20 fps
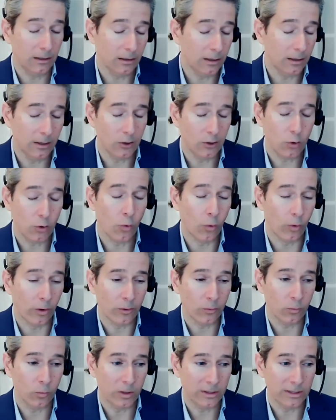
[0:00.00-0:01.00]
in a
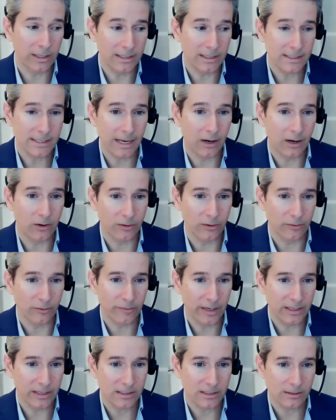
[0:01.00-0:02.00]
court what they say on their
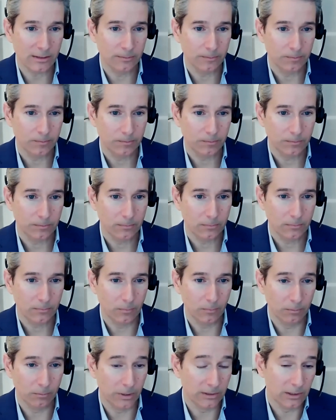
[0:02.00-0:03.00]
face.
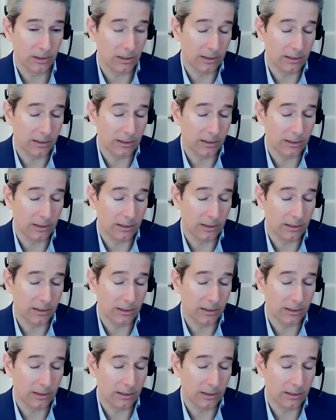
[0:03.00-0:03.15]
But,